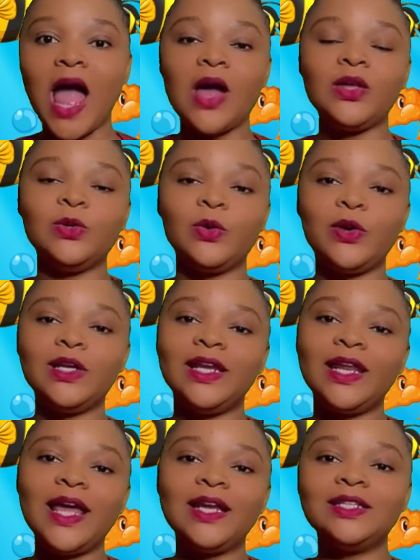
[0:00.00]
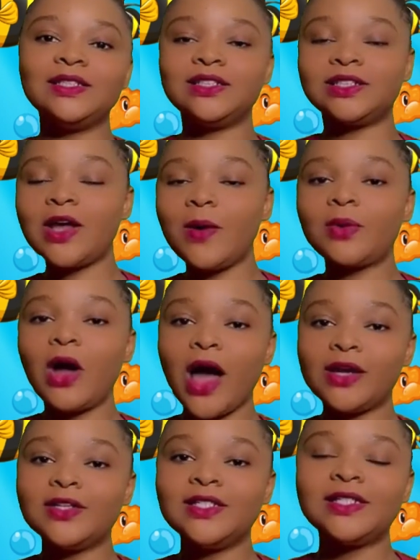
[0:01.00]
You're going to learn some
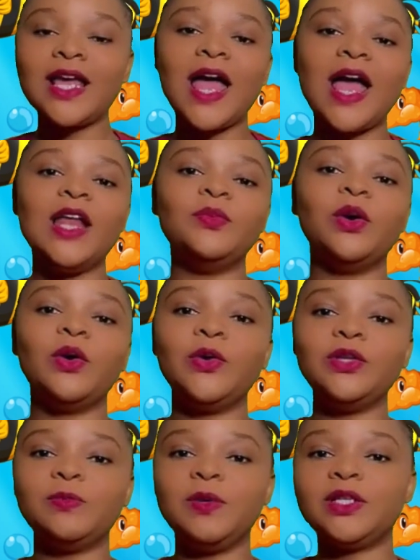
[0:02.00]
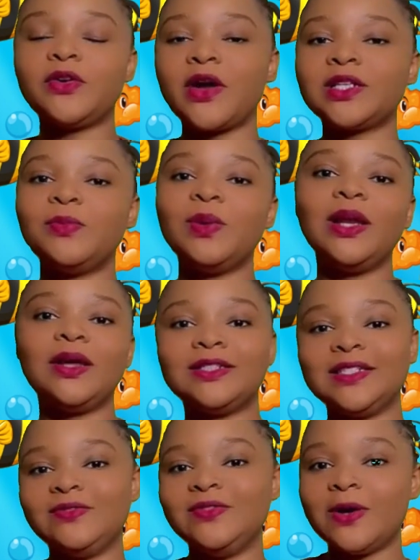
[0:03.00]
colors and we're going to be interacting with
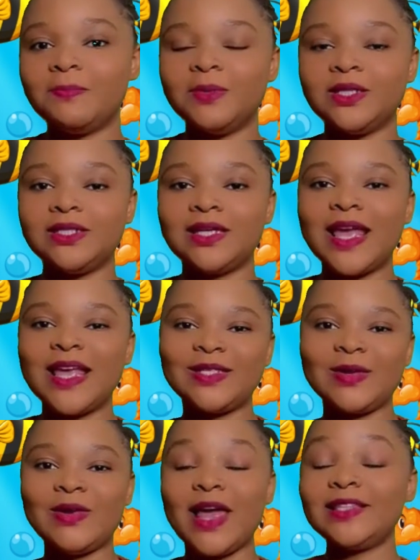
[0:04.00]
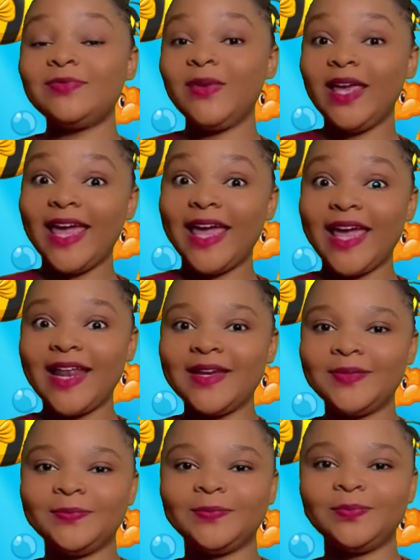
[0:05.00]
lots of numbers. So let's
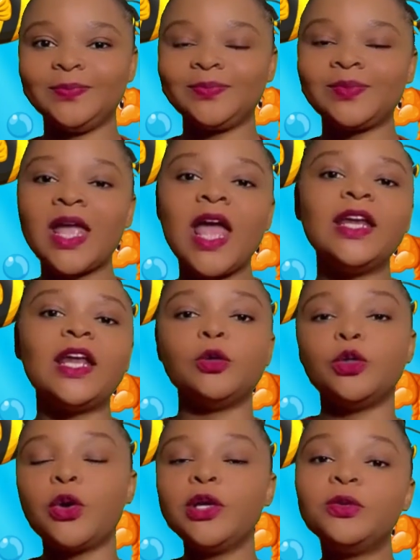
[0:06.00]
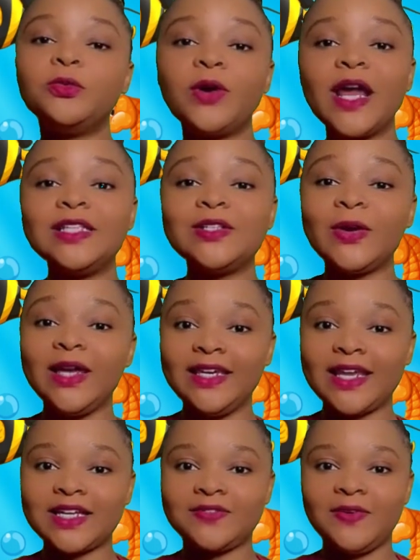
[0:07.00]
begin. Now you're going to raise your
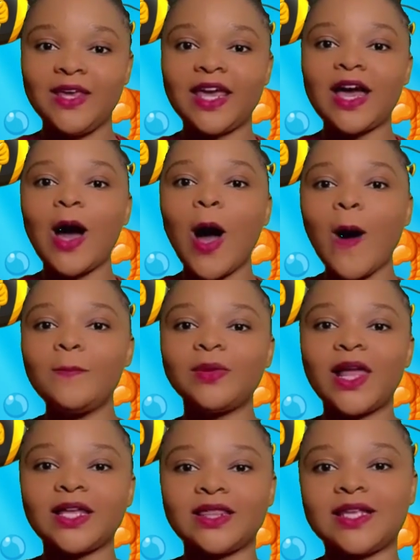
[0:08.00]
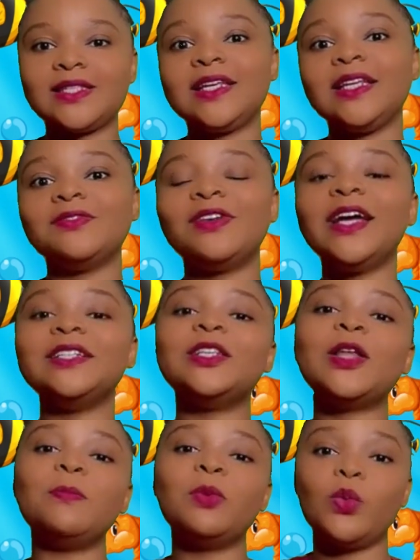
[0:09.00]
index finger up like this signifying the
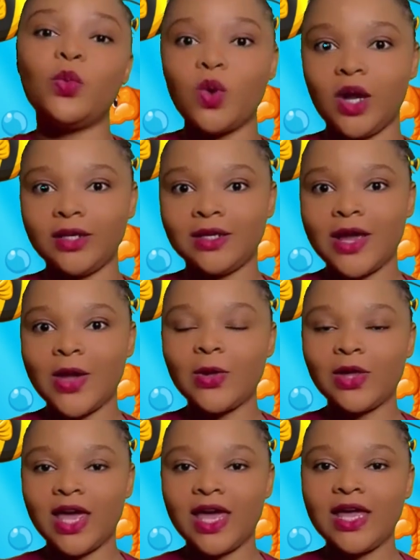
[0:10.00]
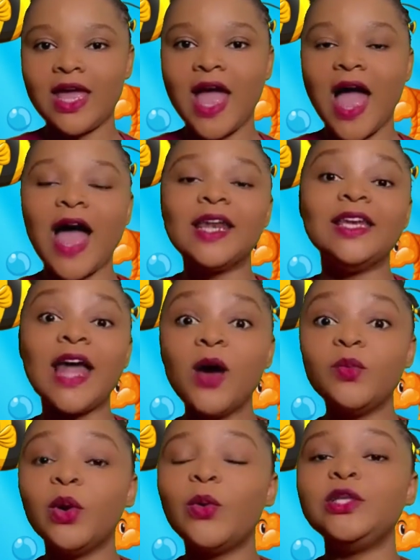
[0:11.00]
number one, okay? And
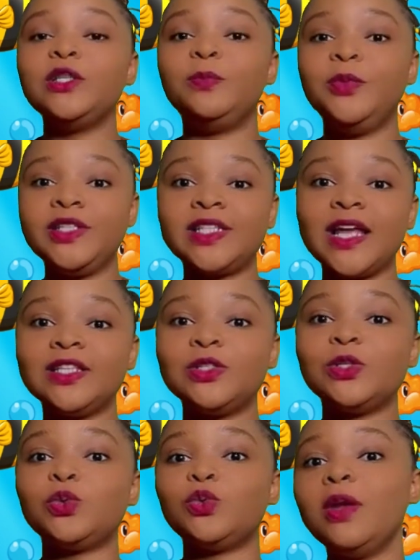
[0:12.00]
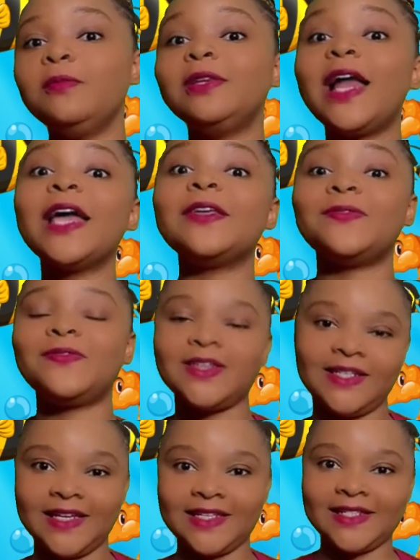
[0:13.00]
now we're going to pretend to swim like
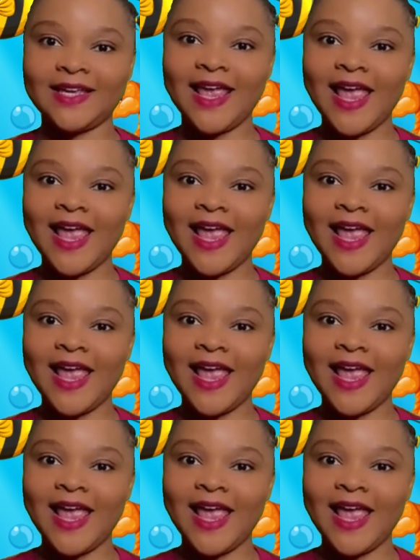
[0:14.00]
fishes.